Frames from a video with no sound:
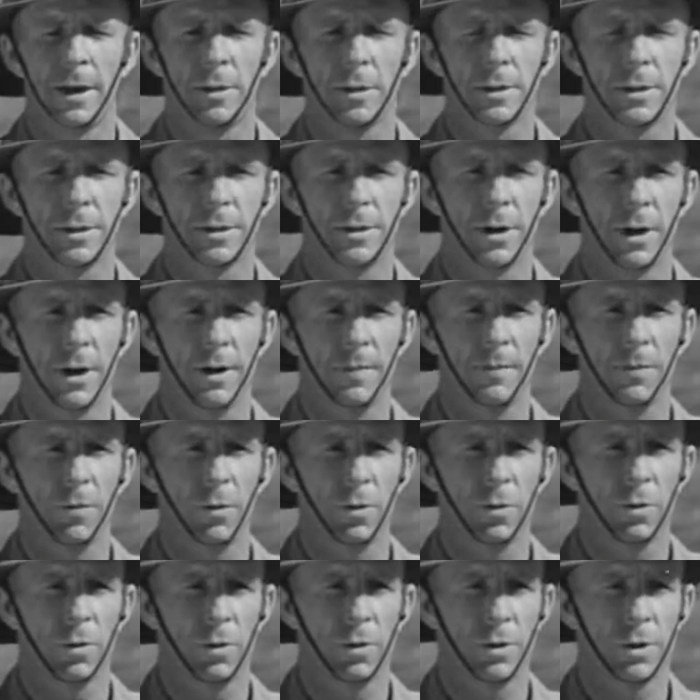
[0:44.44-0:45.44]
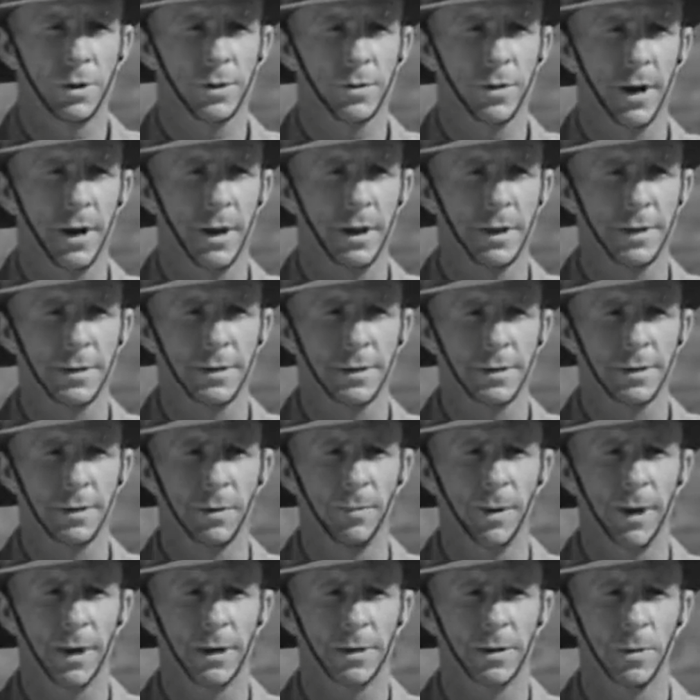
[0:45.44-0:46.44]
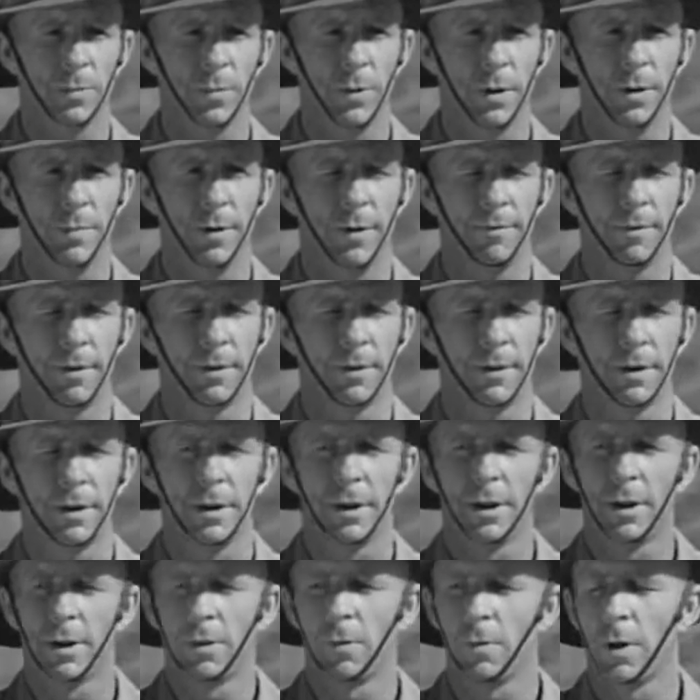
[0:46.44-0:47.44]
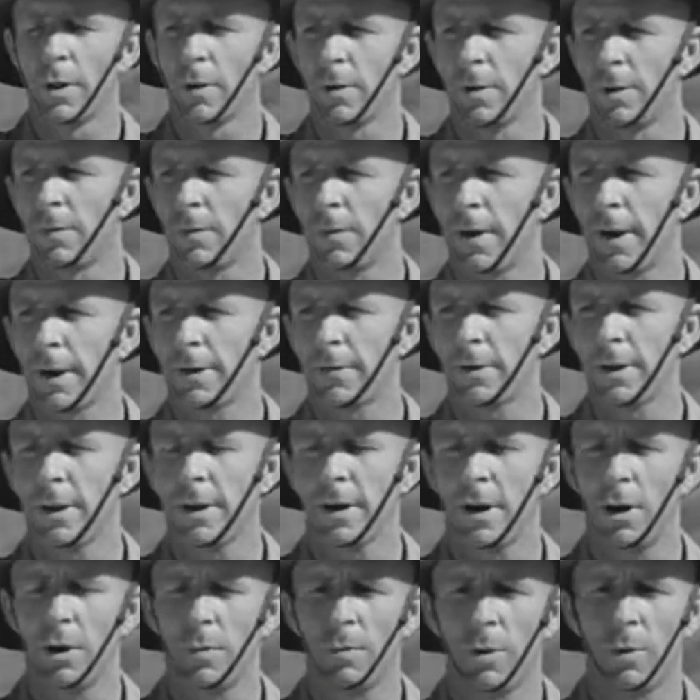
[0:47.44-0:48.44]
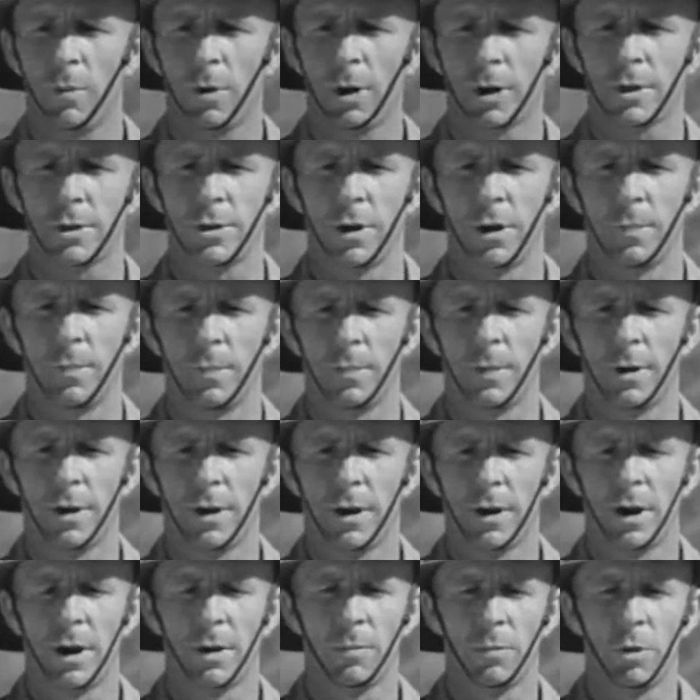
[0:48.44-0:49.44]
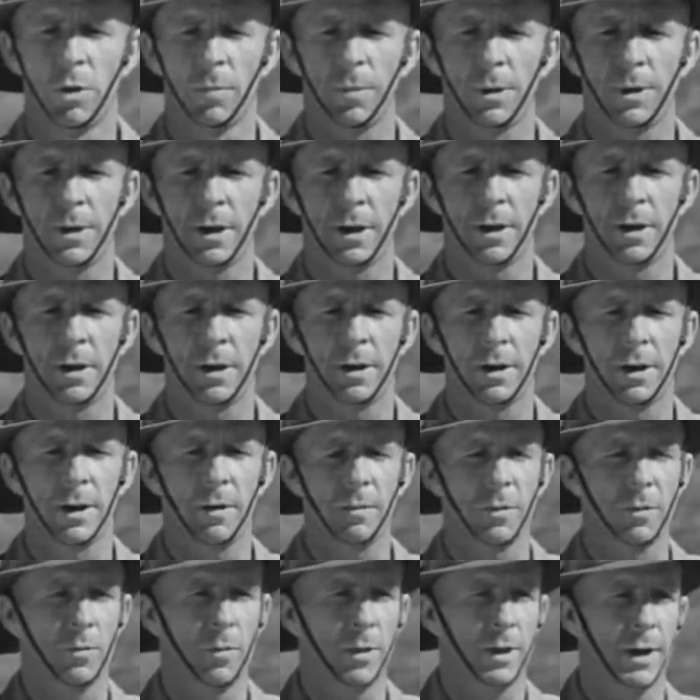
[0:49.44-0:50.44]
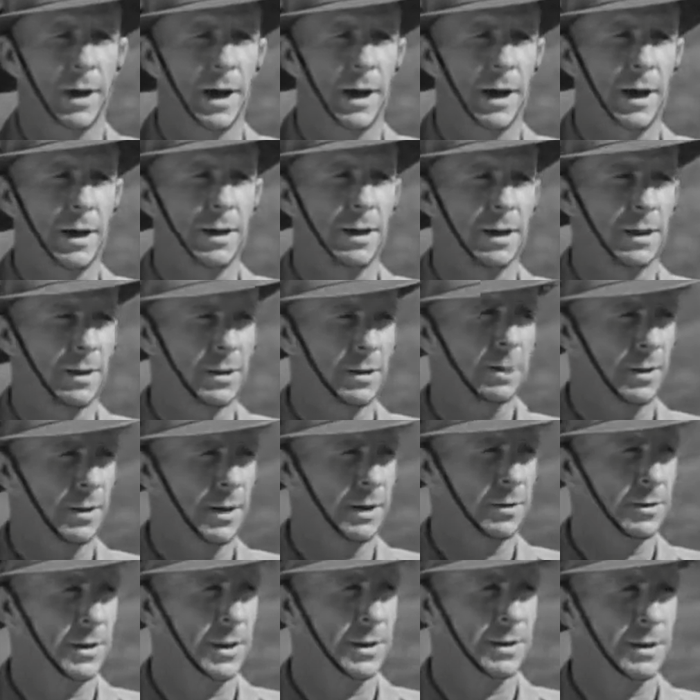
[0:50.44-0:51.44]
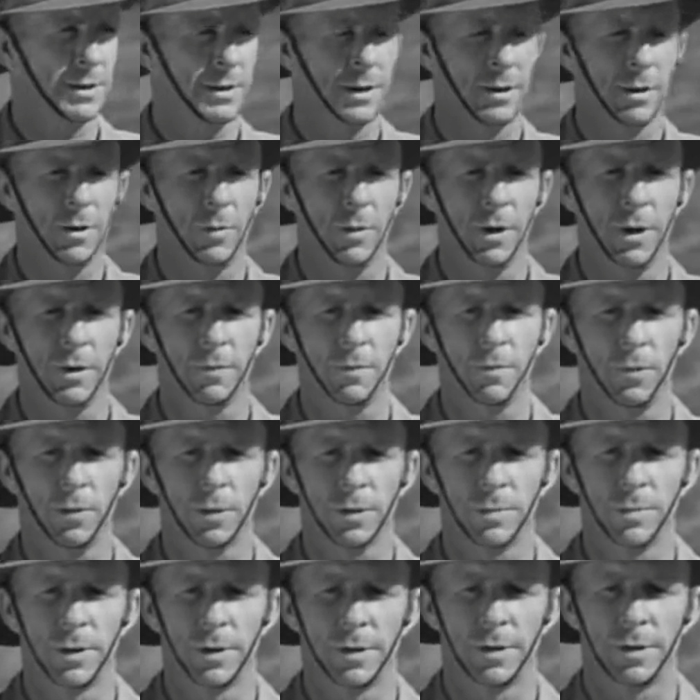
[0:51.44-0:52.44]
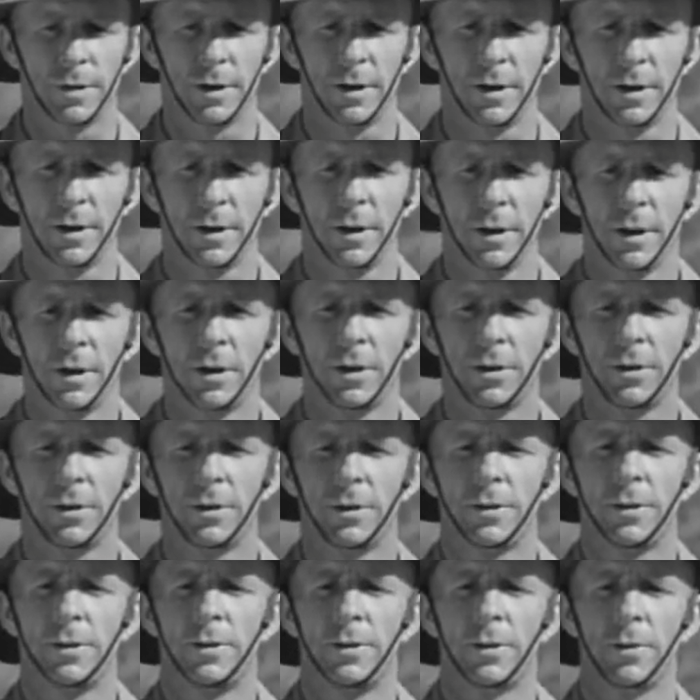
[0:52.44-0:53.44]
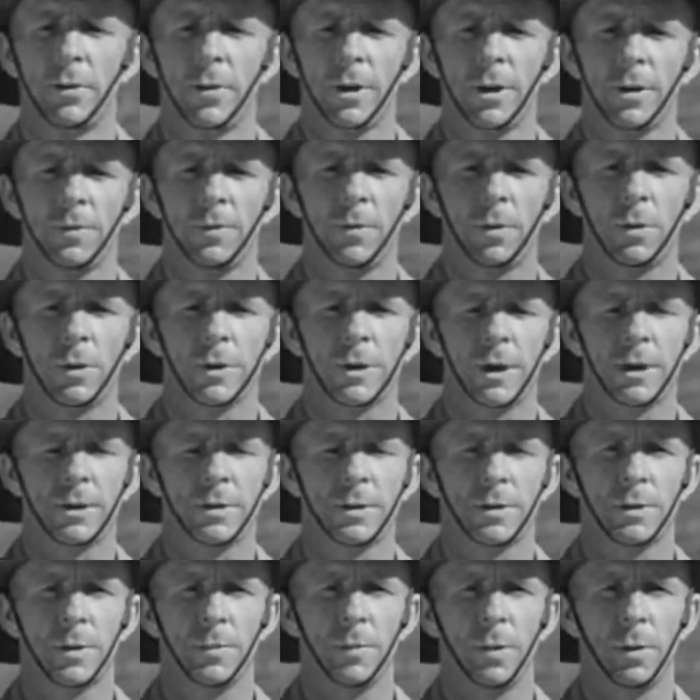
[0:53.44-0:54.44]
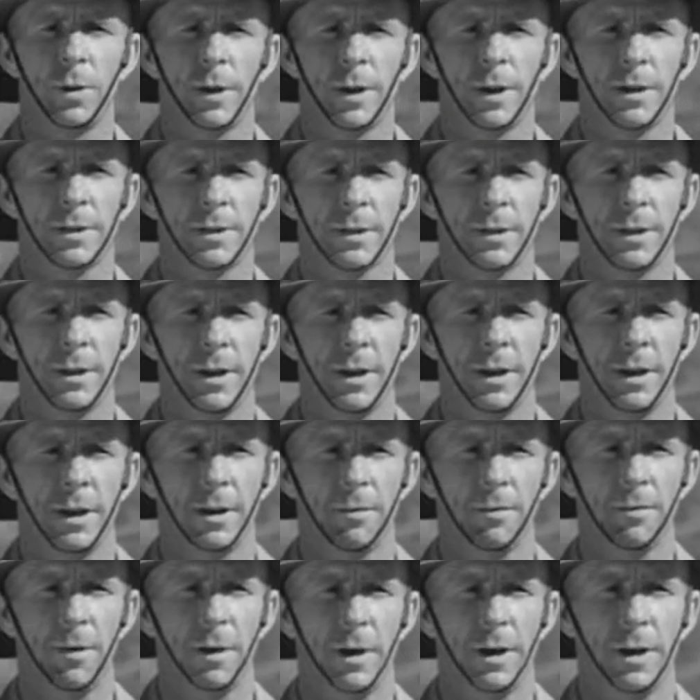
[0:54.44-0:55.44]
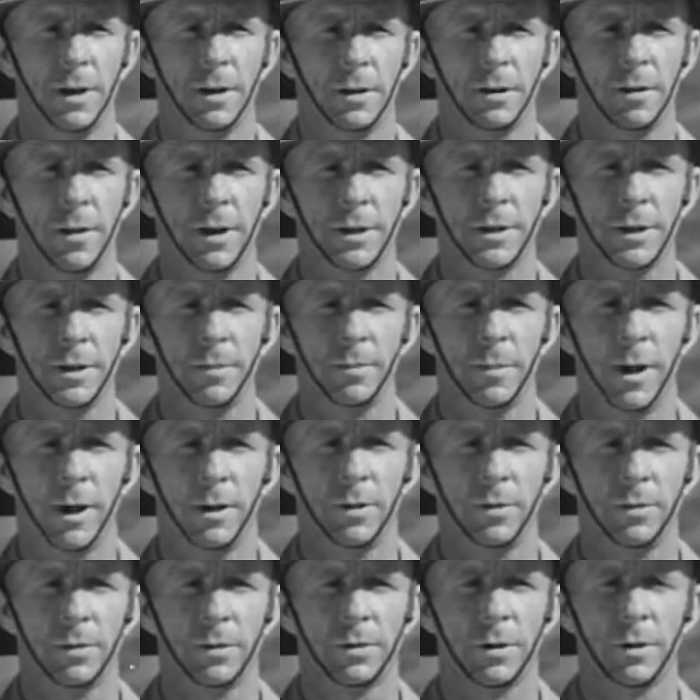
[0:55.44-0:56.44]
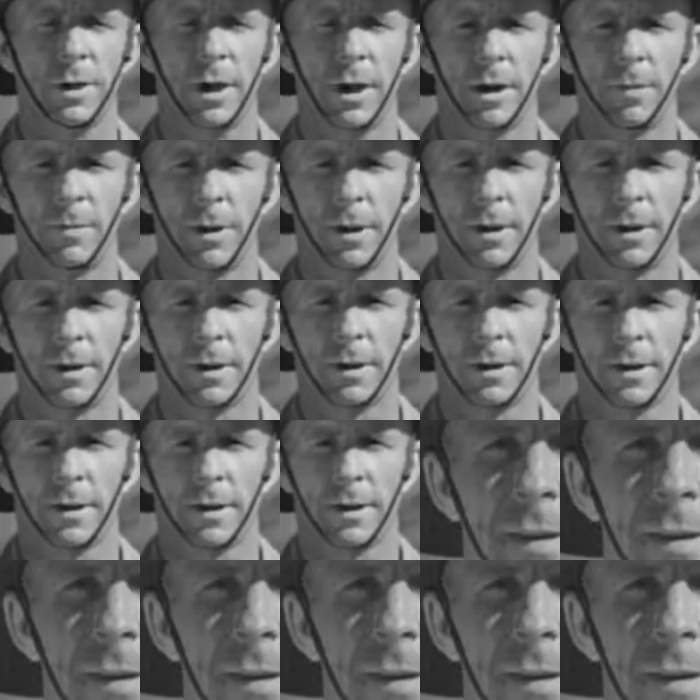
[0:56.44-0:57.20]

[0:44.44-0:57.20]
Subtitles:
Now is the time for all good Australians to make a supreme effort, whether in factory, home or workshop, and more particularly with regard to those necessary reinforcements to reinforce us and support us in dealing a final crushing blow to the enemy.